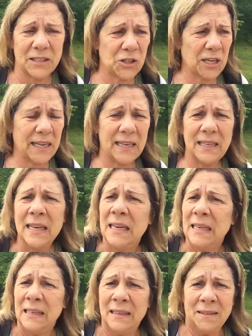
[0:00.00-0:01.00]
The chicken
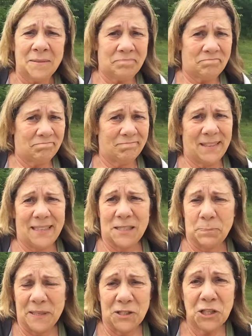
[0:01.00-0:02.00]

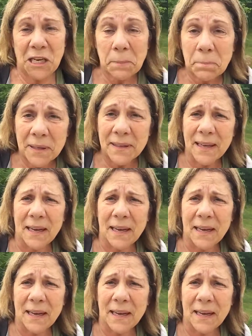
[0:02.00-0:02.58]
has been cheap.